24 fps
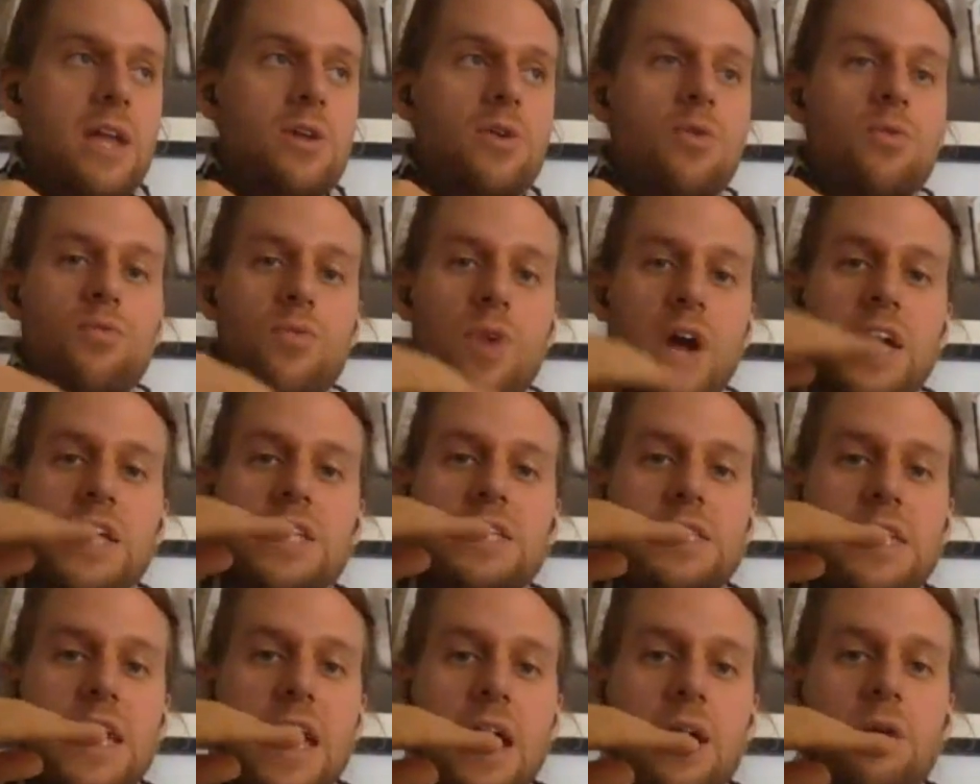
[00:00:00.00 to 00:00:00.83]
and
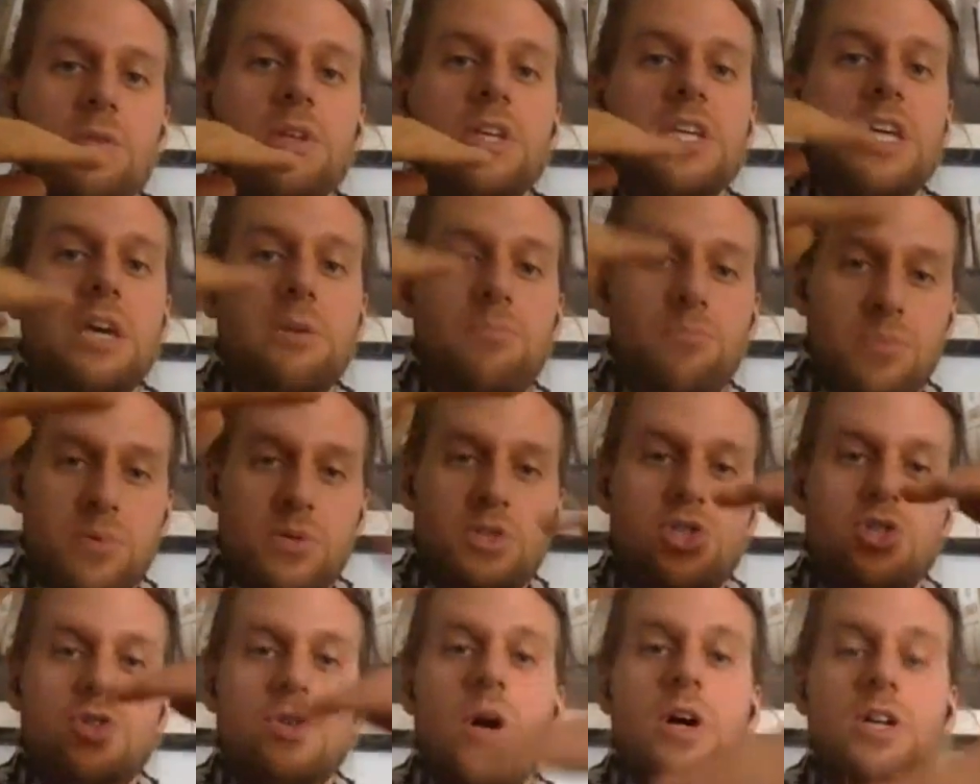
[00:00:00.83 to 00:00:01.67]
write down,
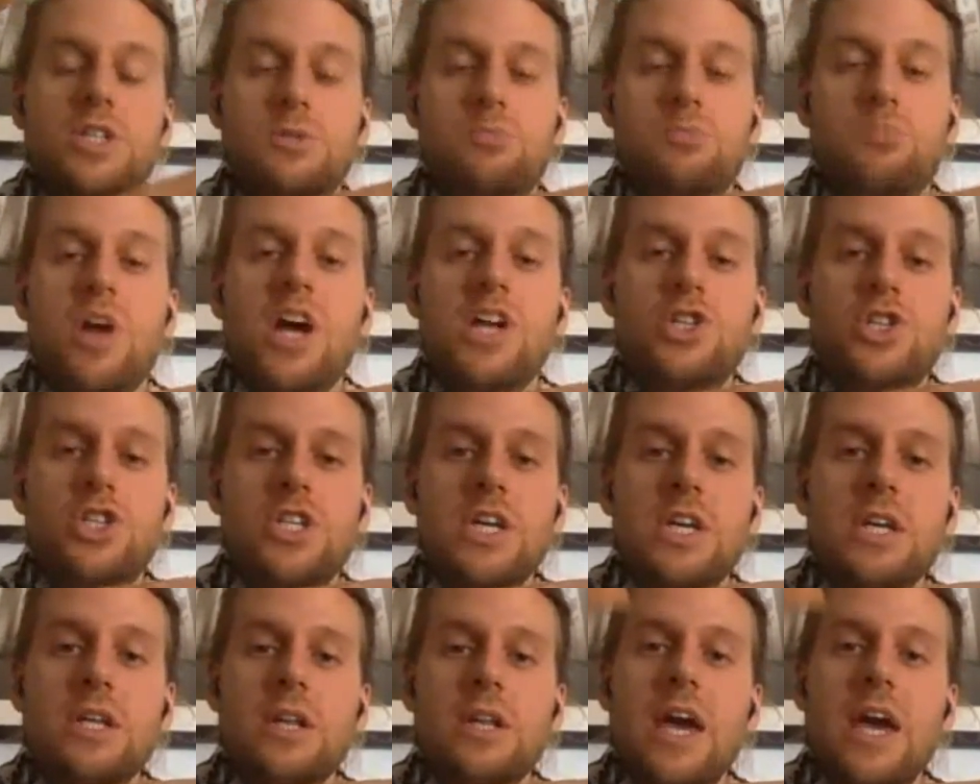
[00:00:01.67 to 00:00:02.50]
keep a
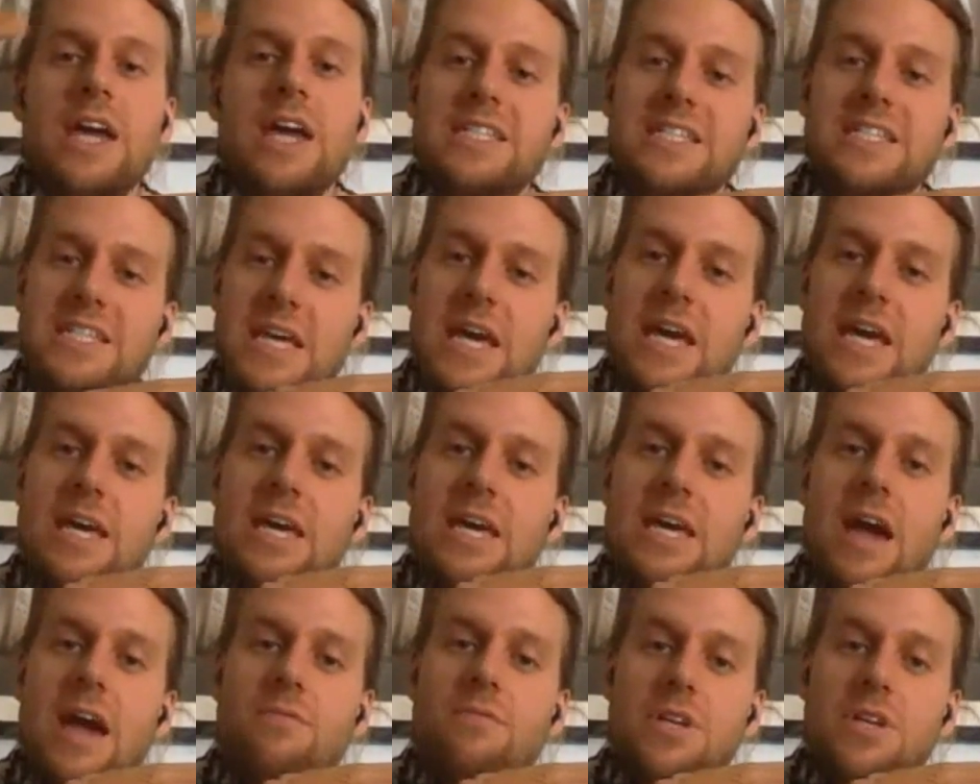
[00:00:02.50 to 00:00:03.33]
spreadsheet and
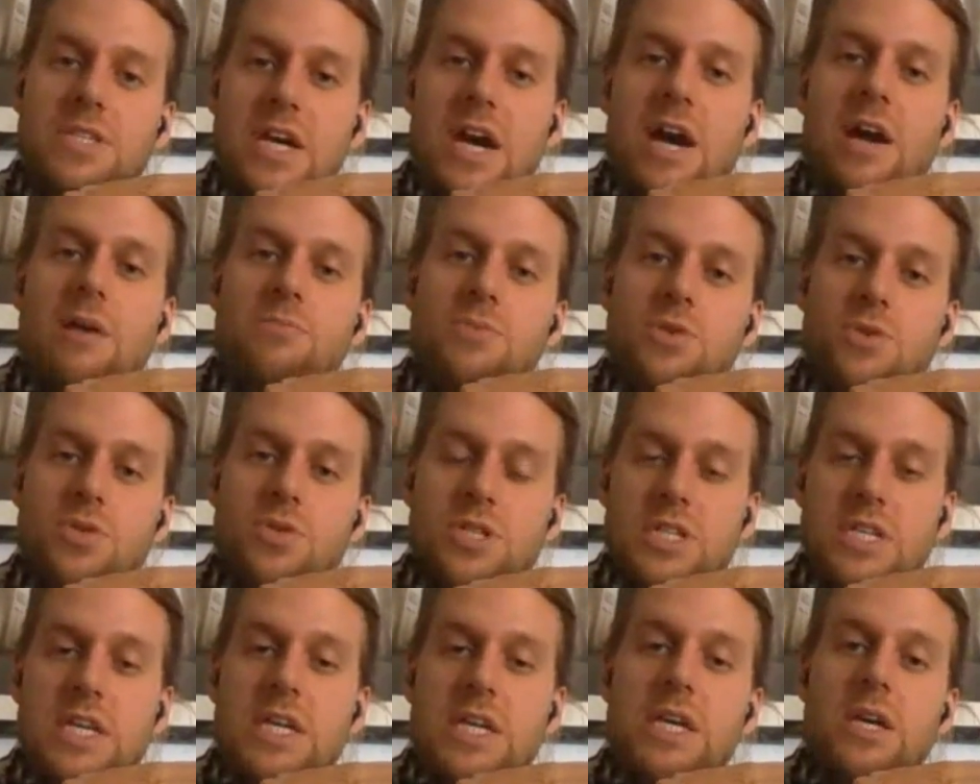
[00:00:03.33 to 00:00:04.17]
tick every time you
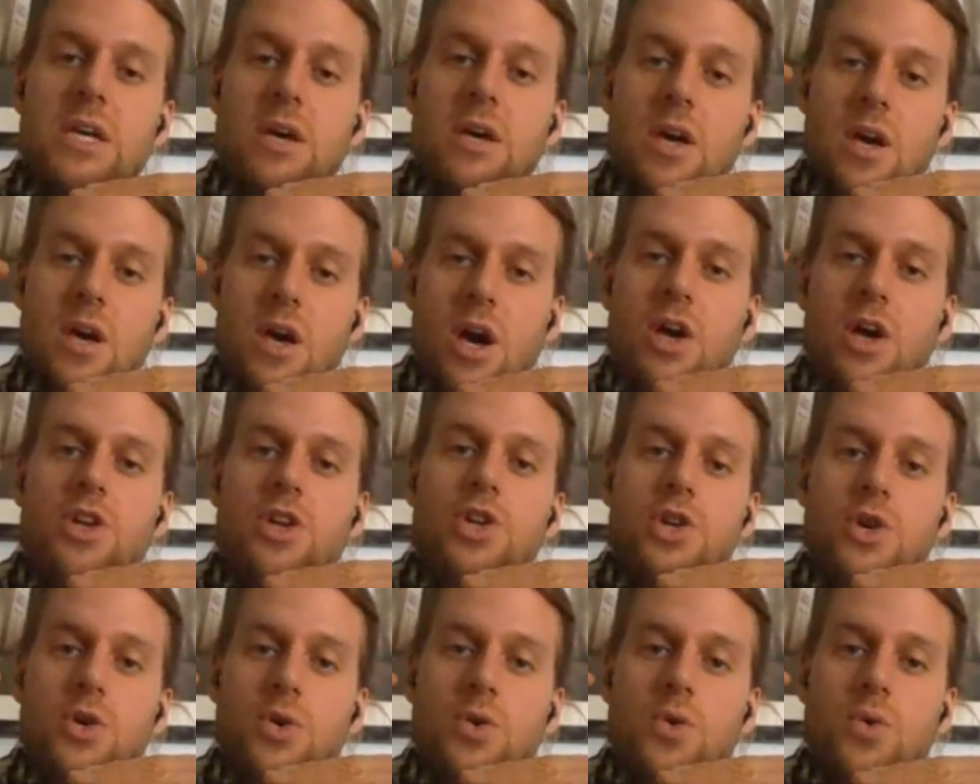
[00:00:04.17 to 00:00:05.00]
see a
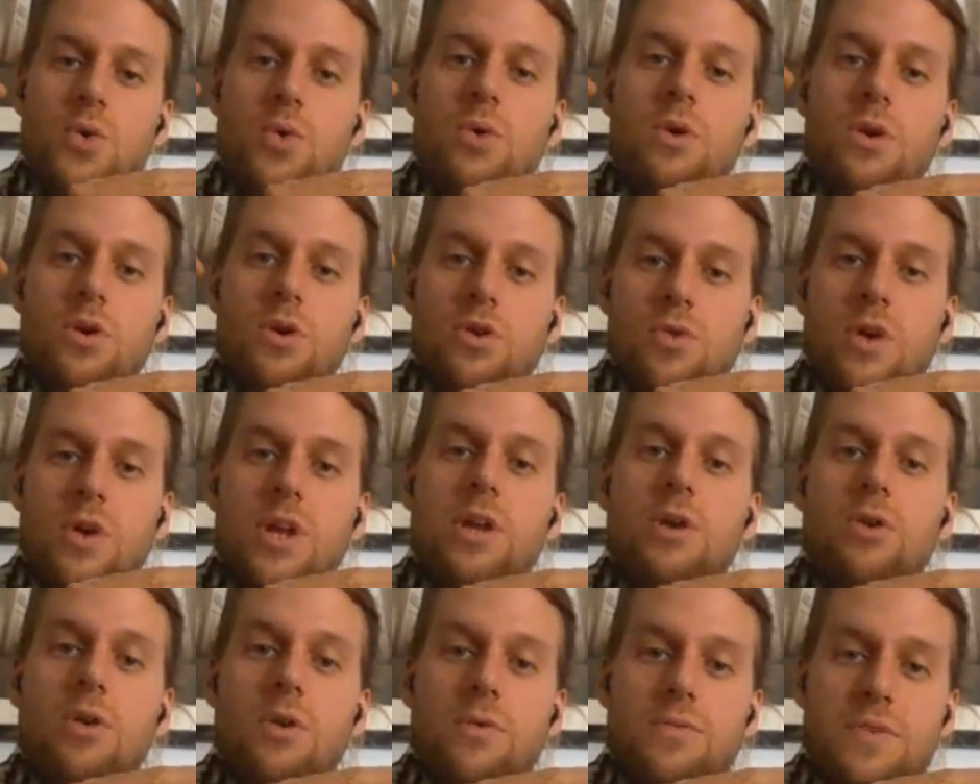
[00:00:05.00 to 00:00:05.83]
new
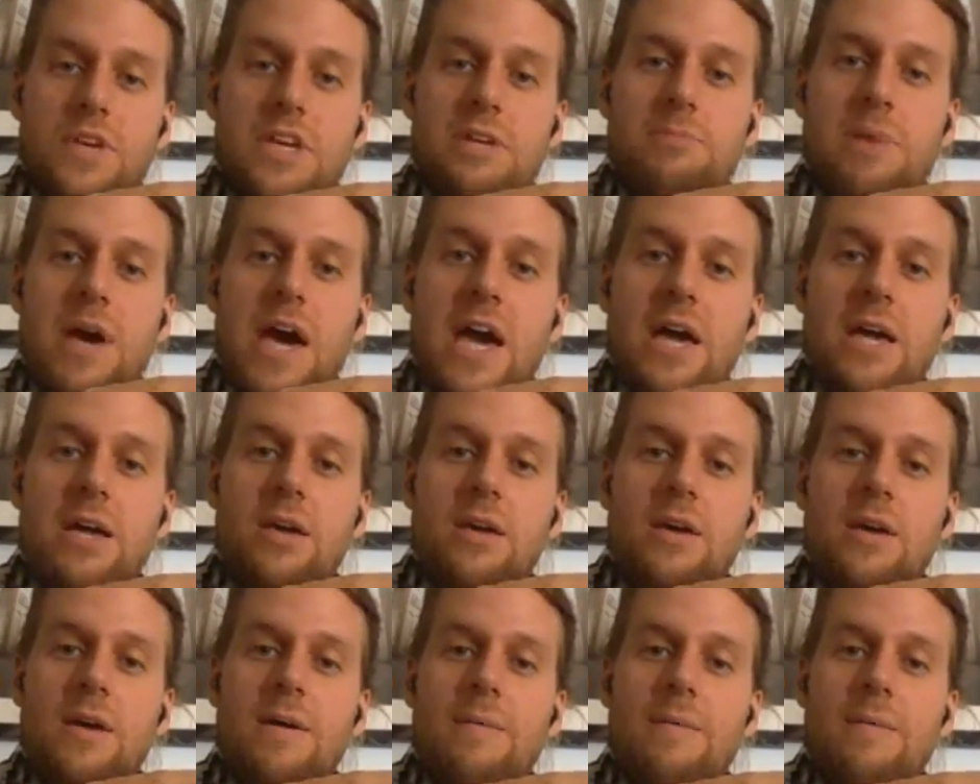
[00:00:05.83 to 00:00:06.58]
critical feedback.